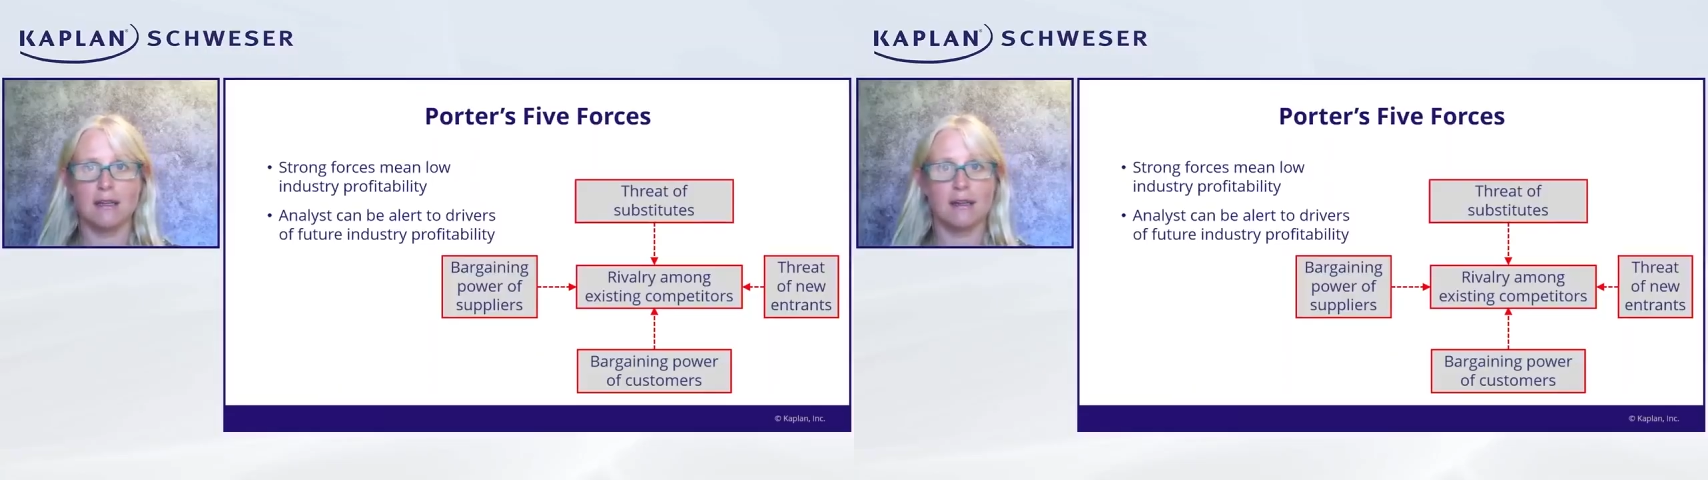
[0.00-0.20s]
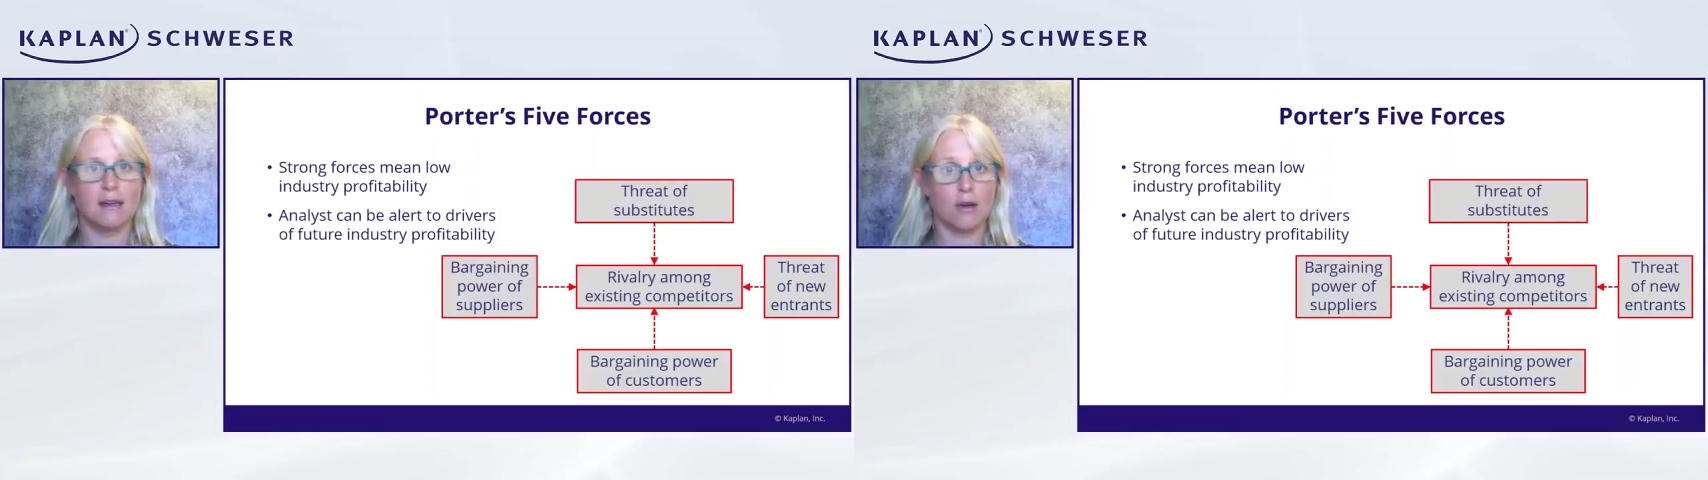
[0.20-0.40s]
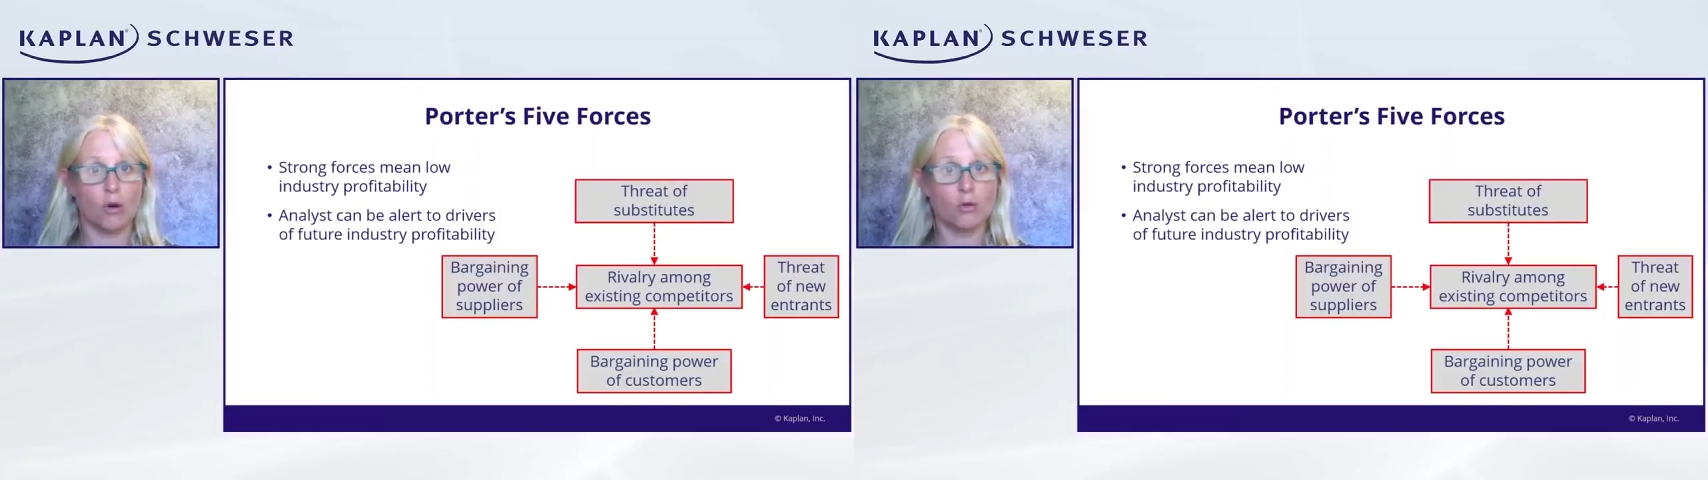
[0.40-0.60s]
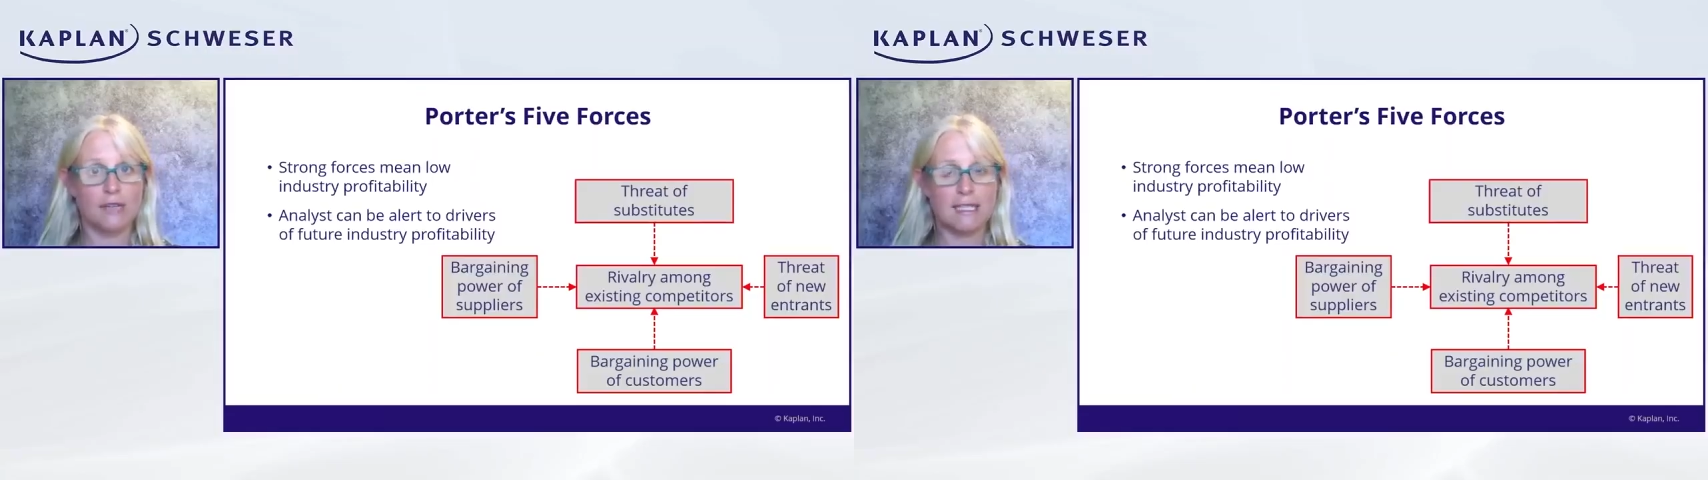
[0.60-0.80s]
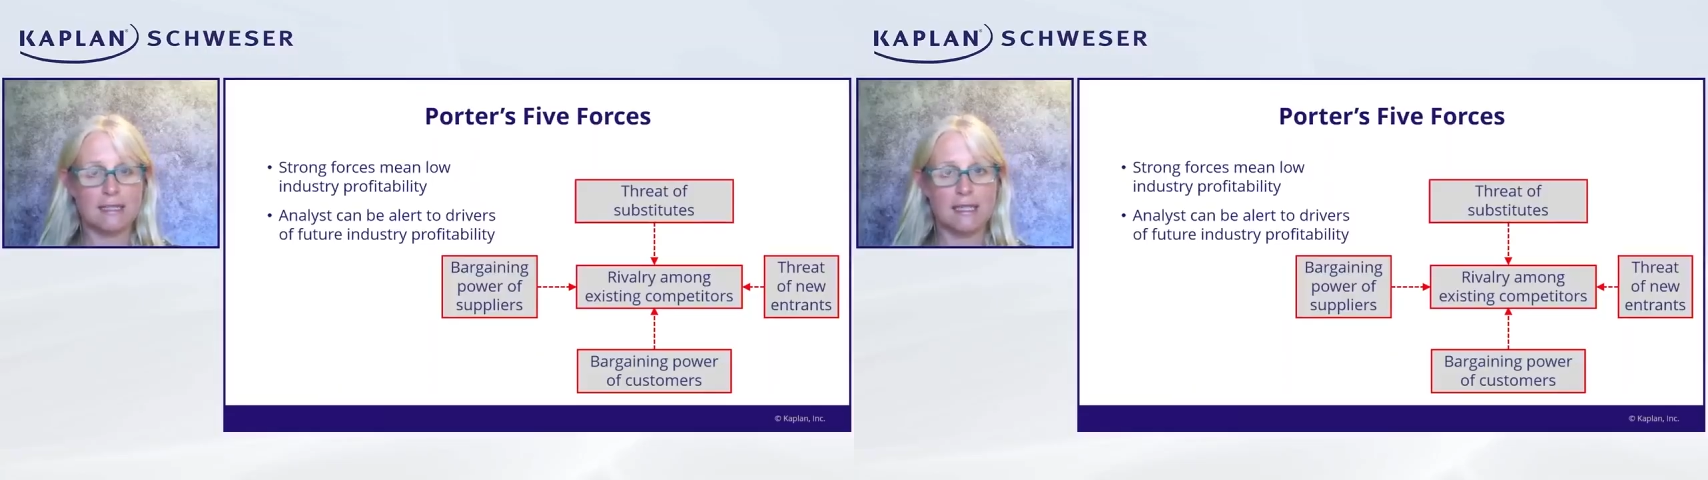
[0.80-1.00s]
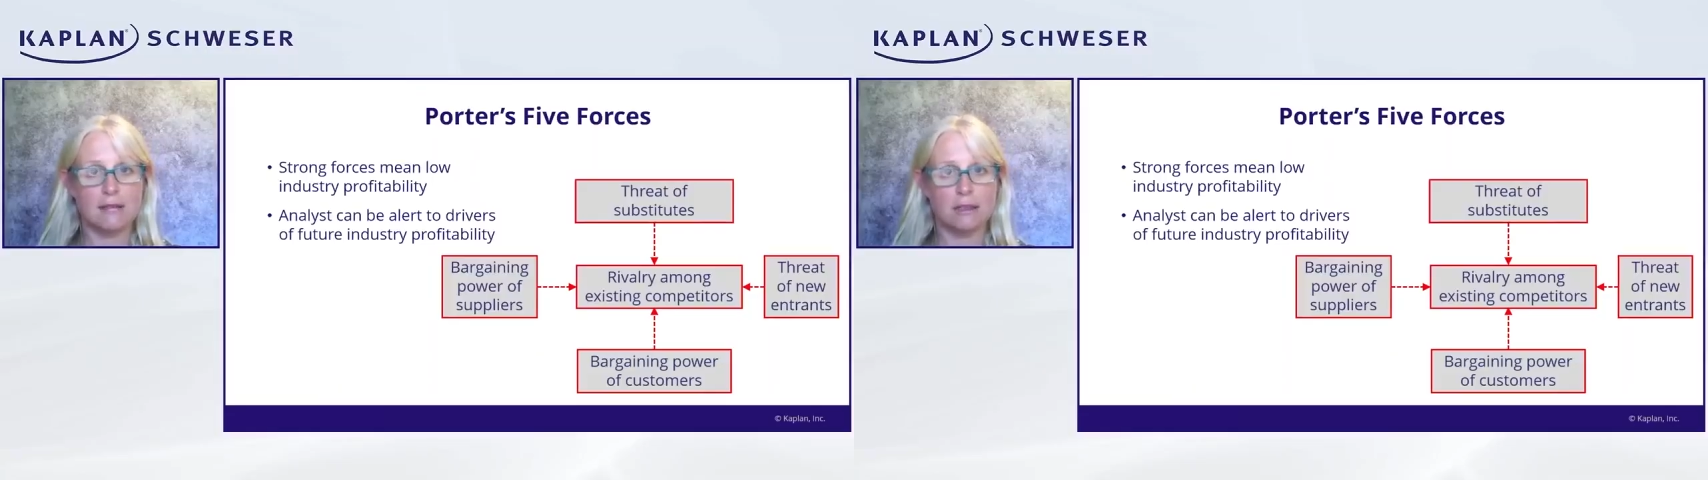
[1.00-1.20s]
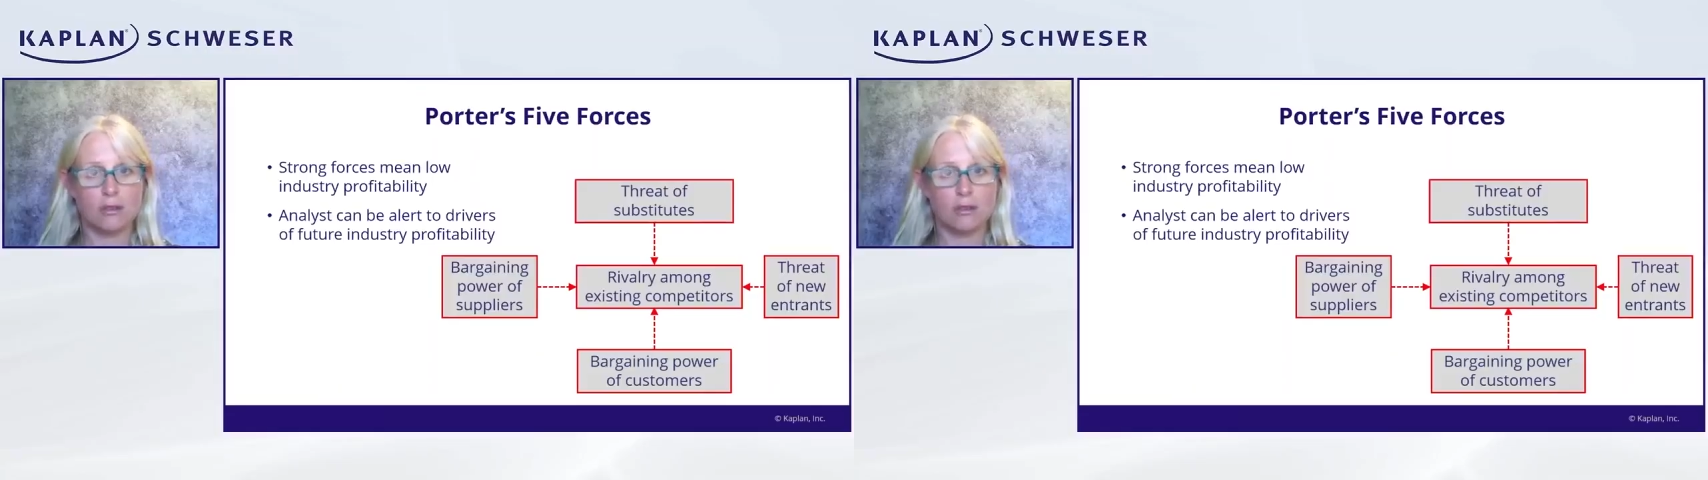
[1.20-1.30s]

already,